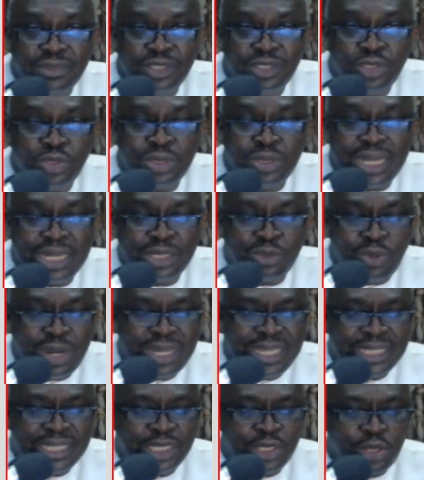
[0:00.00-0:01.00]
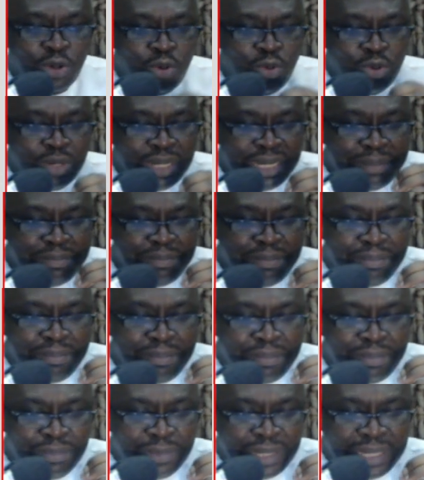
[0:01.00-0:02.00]
So that when it's only
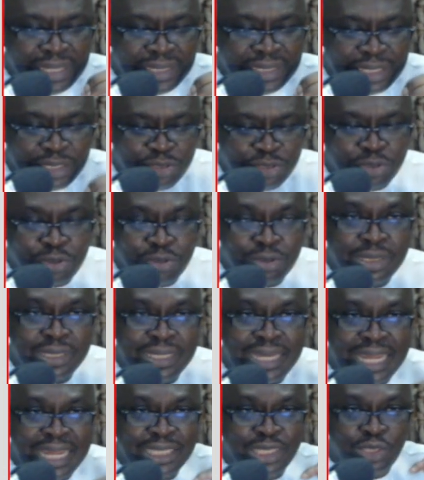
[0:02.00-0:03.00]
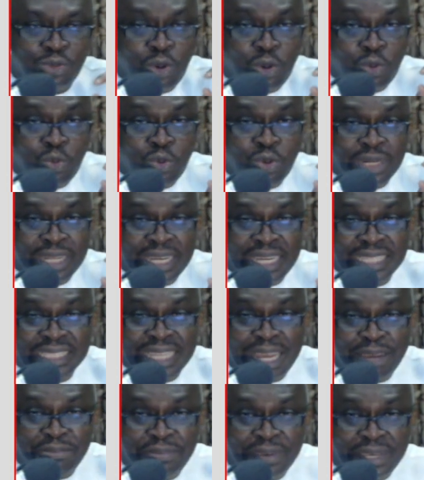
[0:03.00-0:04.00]
the truth, that is what will release
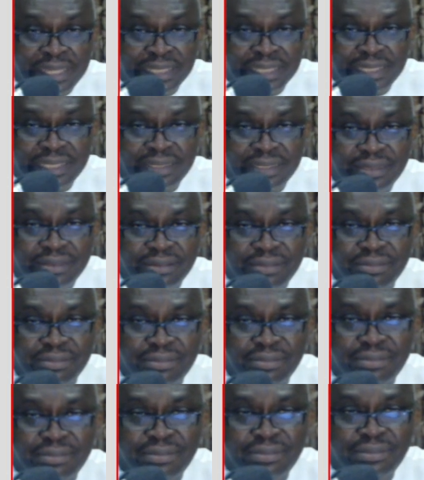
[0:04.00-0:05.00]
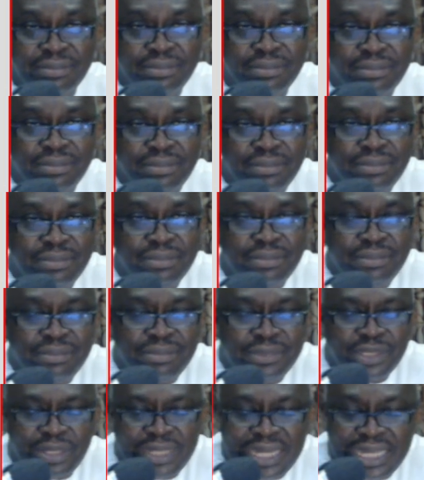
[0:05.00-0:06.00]
our faith.
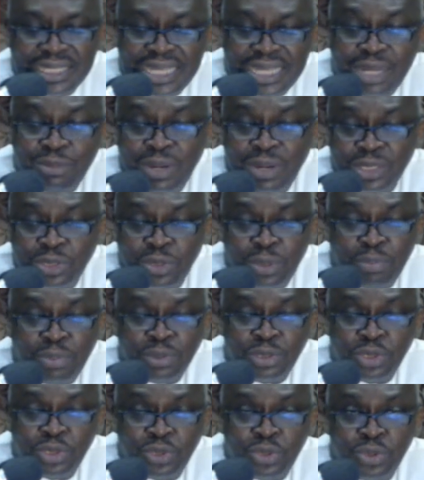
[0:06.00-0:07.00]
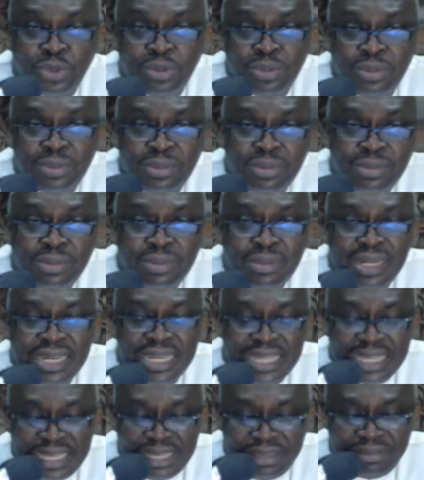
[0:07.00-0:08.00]
And that's how we're supposed to
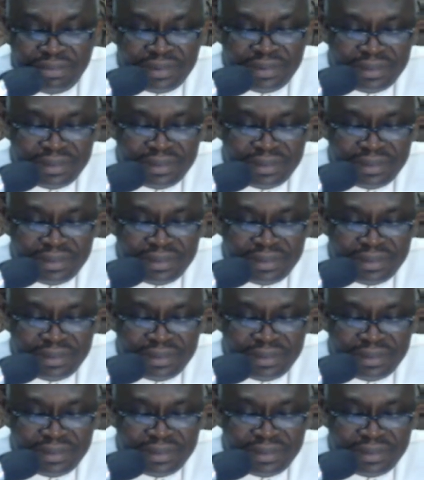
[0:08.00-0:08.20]
live.